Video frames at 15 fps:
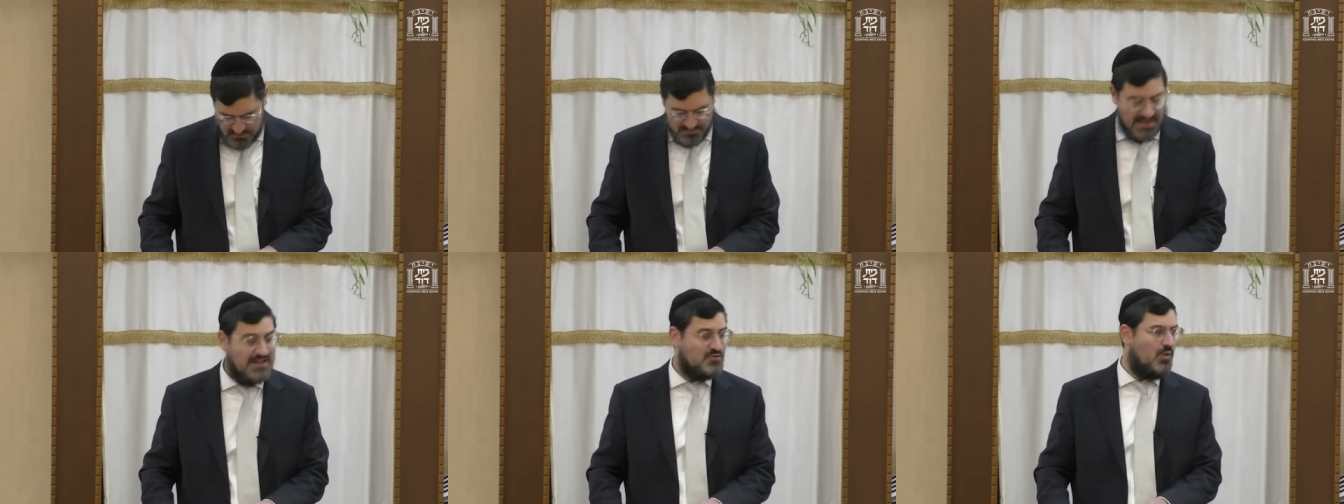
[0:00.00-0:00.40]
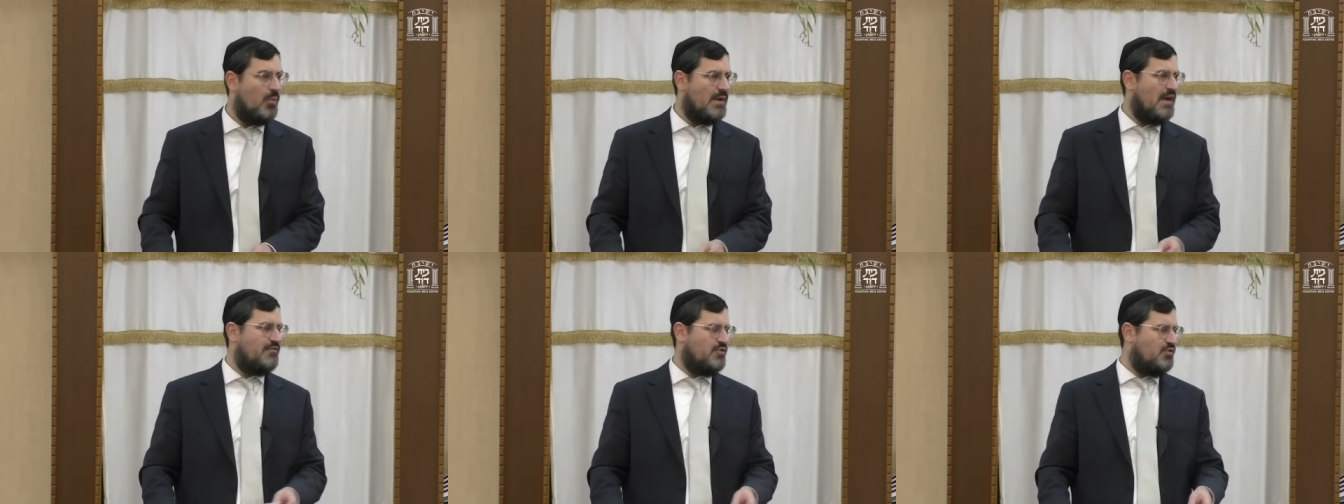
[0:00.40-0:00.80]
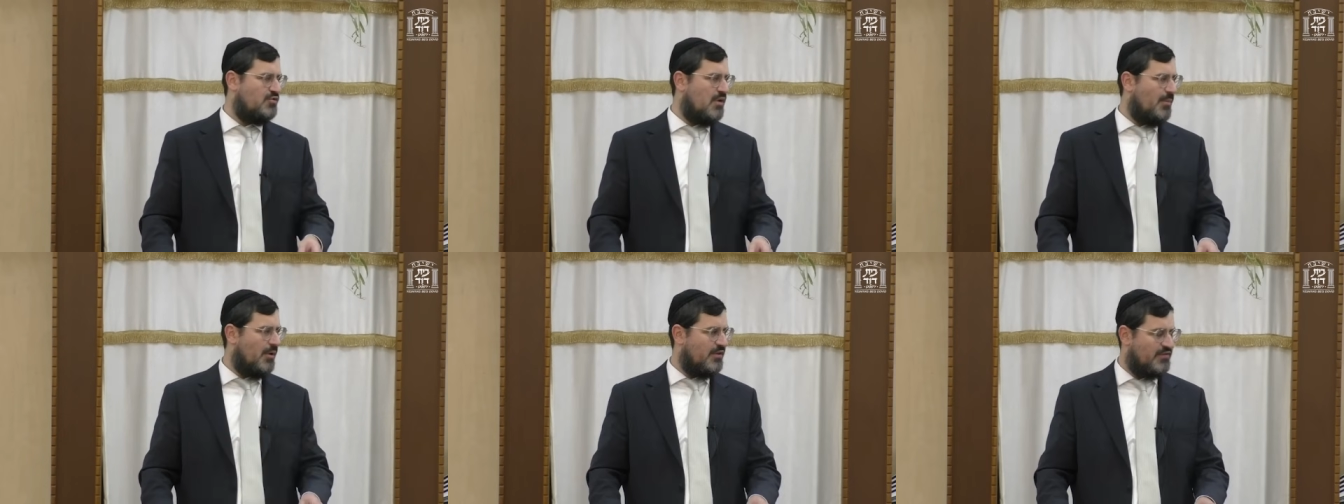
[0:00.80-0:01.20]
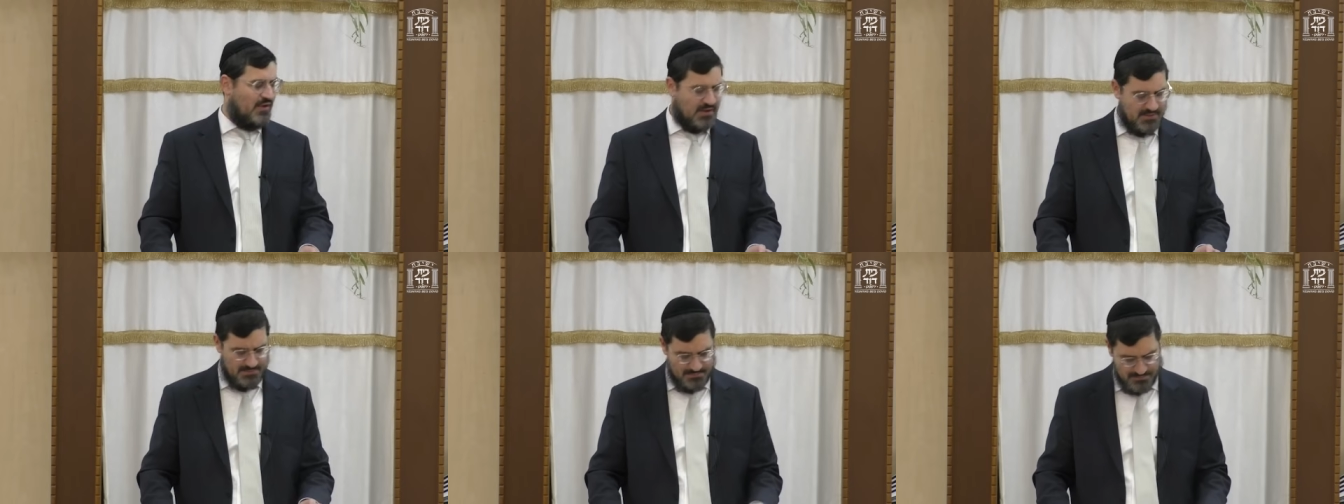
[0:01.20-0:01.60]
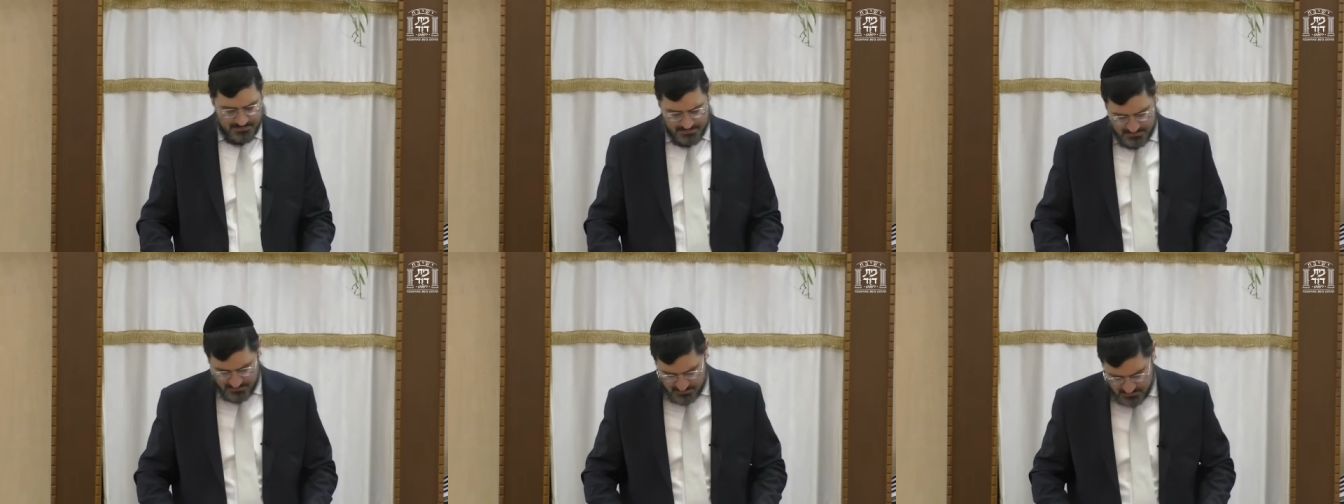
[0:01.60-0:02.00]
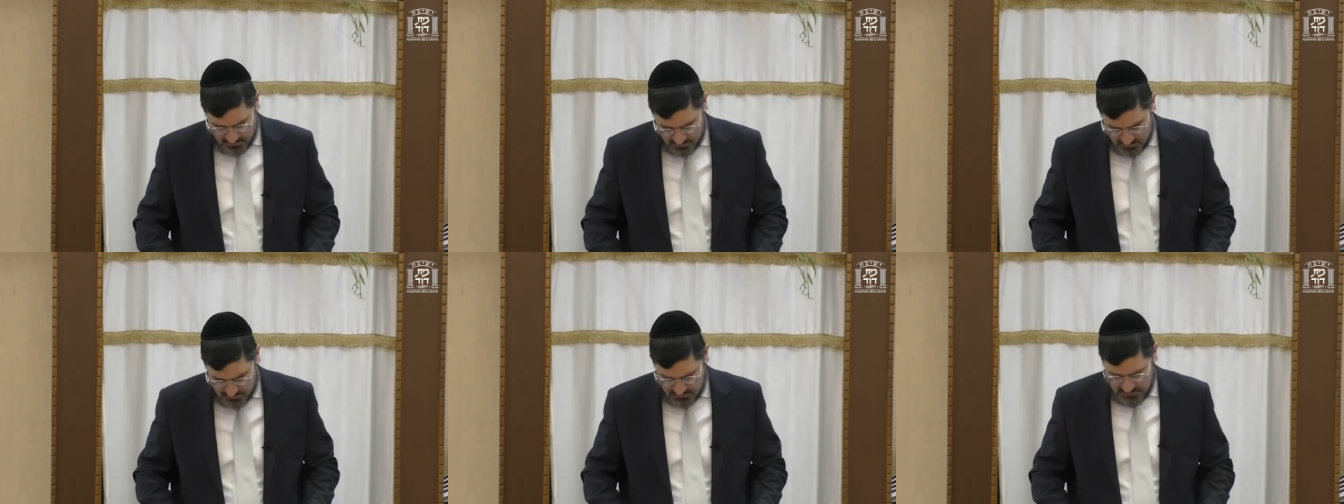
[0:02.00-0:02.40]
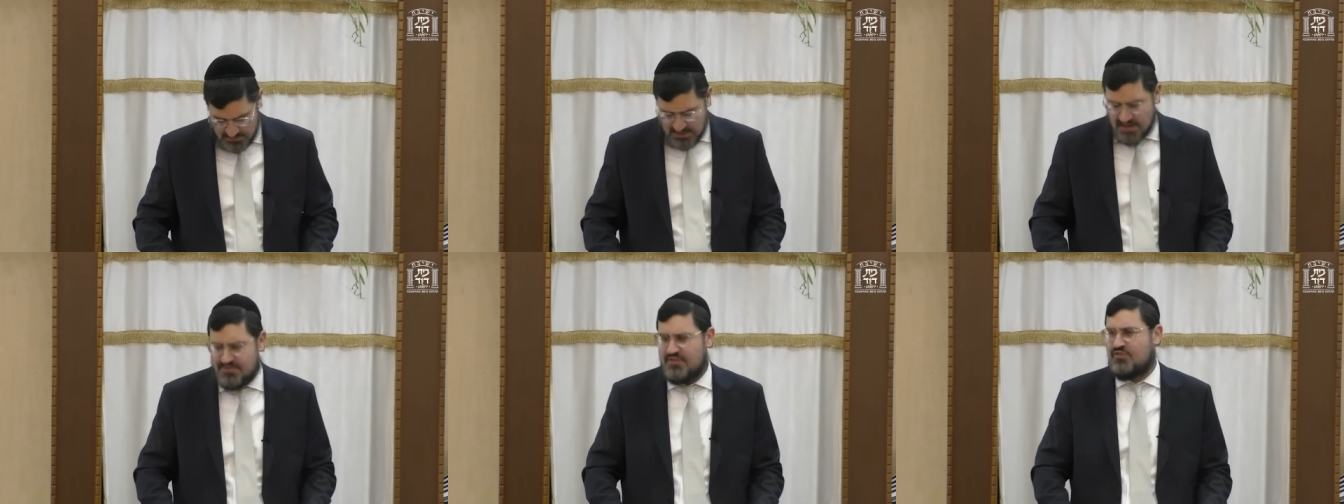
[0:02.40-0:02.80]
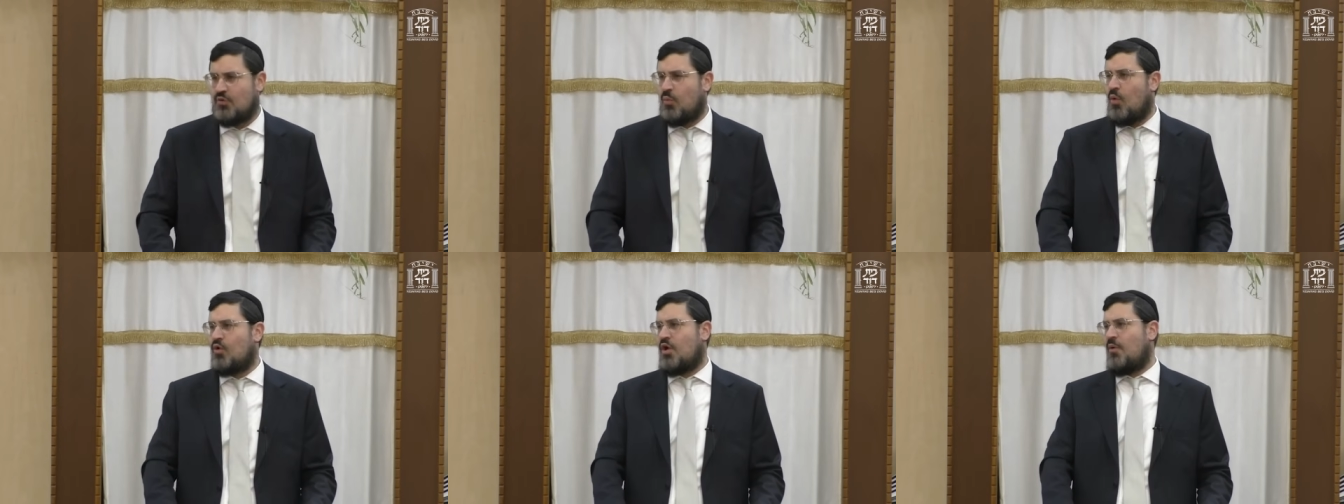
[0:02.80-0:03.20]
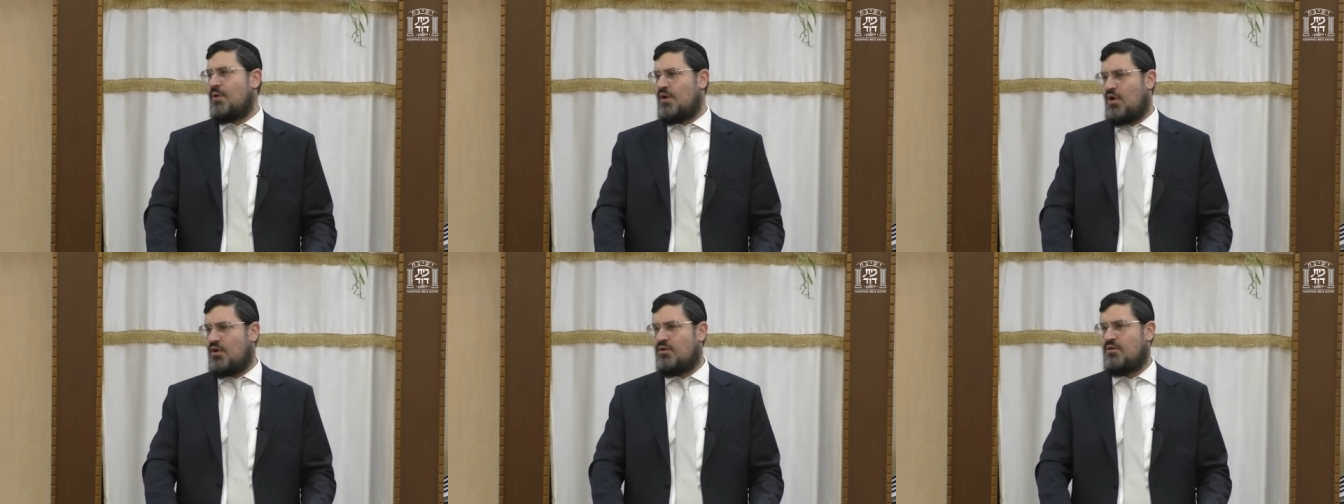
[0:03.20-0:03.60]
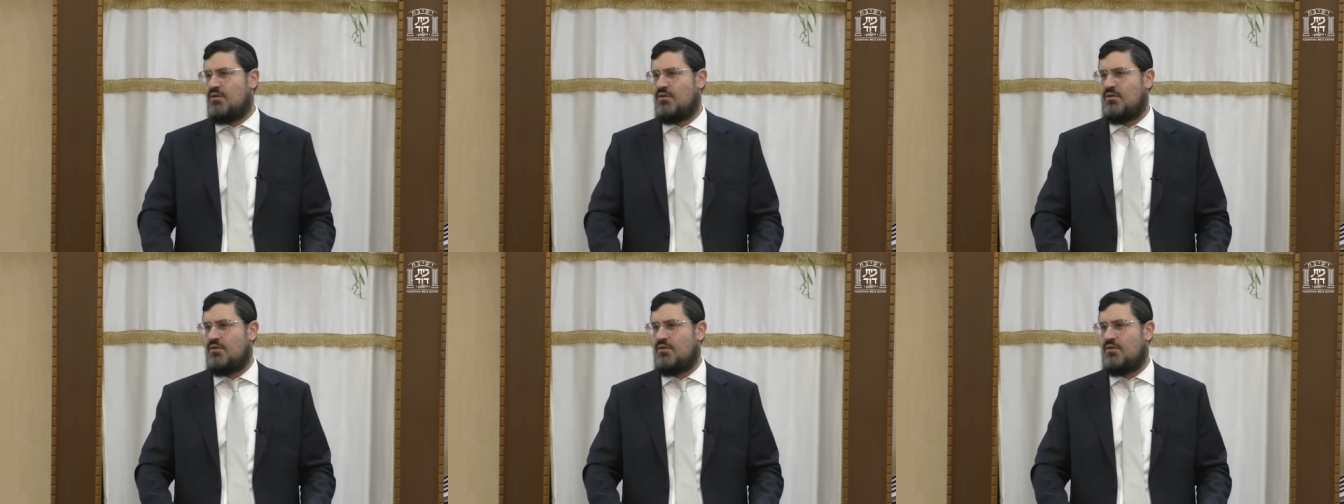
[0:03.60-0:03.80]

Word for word: That's what we have to do, Rabbi Say. If there's a war going on,